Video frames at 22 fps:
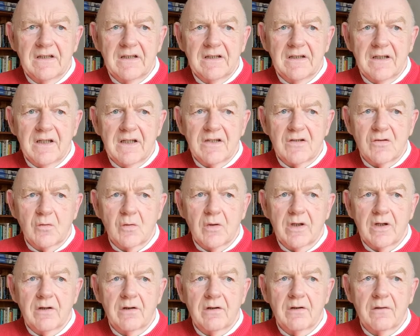It's
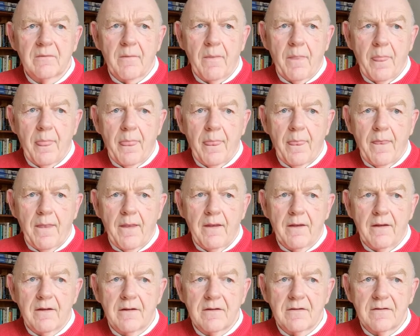where
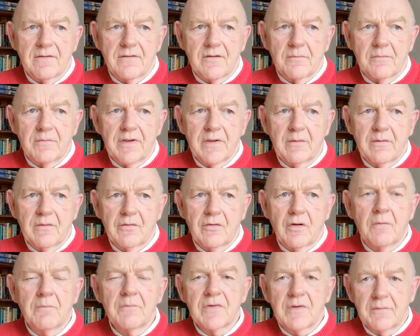somebody will
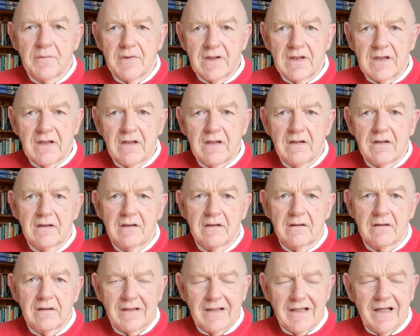come to me,
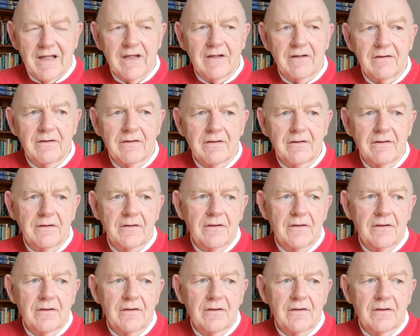a client,